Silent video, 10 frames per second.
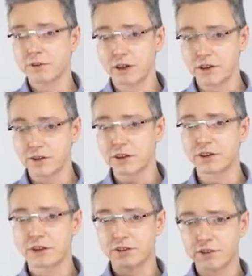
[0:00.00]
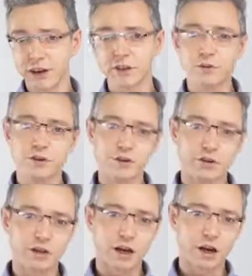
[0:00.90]
consider a trait which
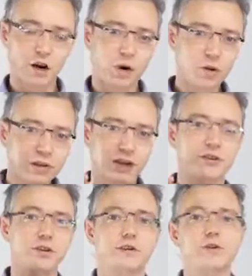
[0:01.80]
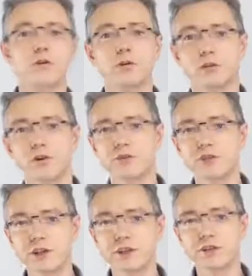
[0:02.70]
is only under control of
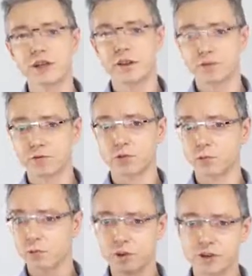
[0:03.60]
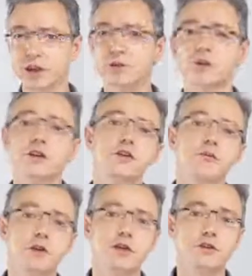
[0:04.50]
genes, then for monozygotic
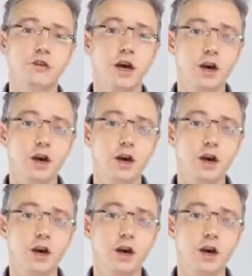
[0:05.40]
twins,